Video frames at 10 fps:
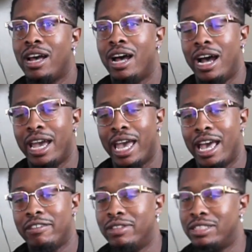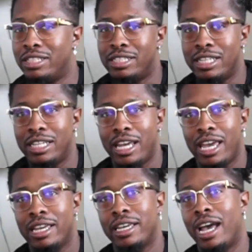I have the C C N
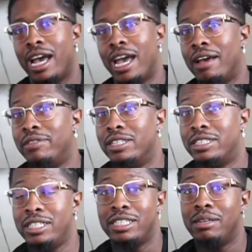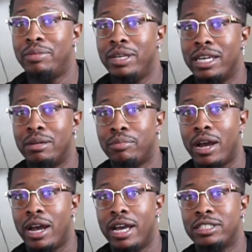A, I have the C C N P
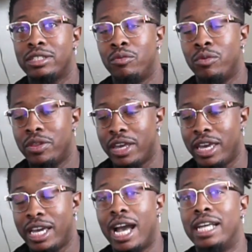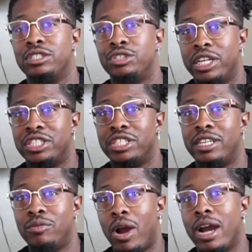Enterprise with a concentration
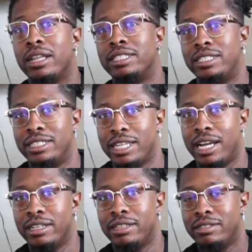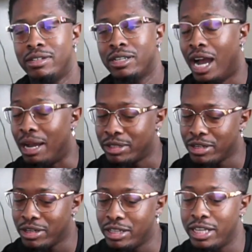in wireless design. I'm
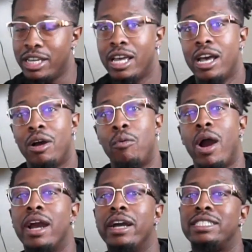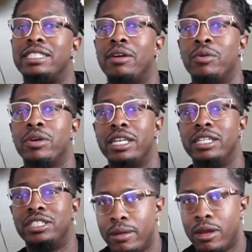currently a wireless network
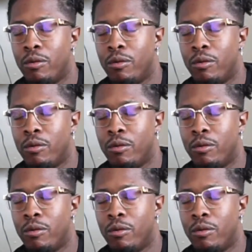engineer.